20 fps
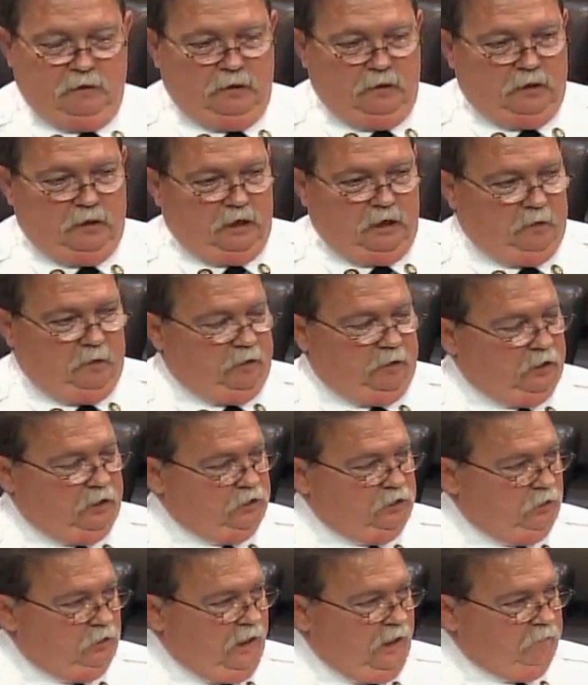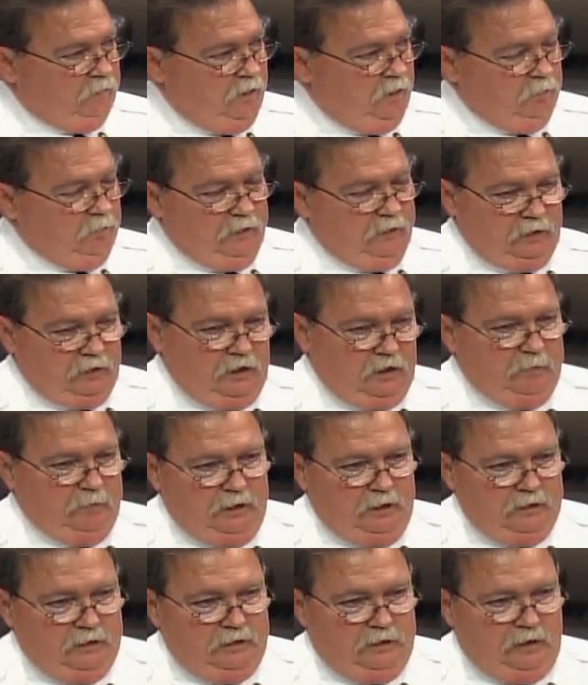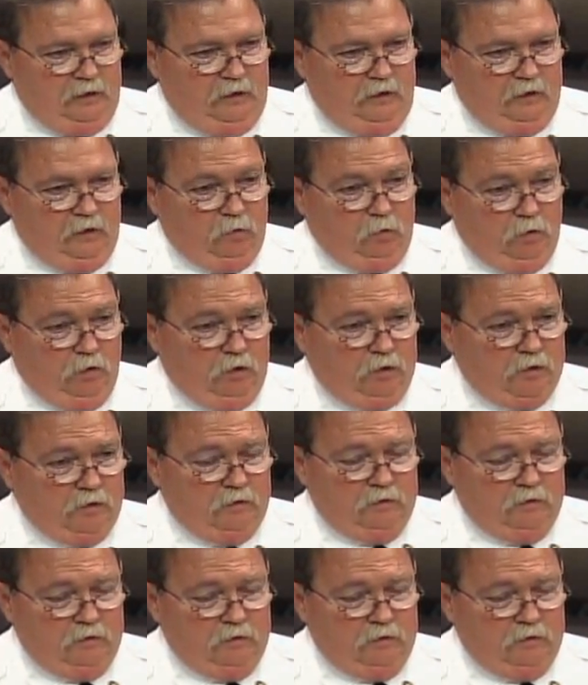because you have people that are coming into the area to work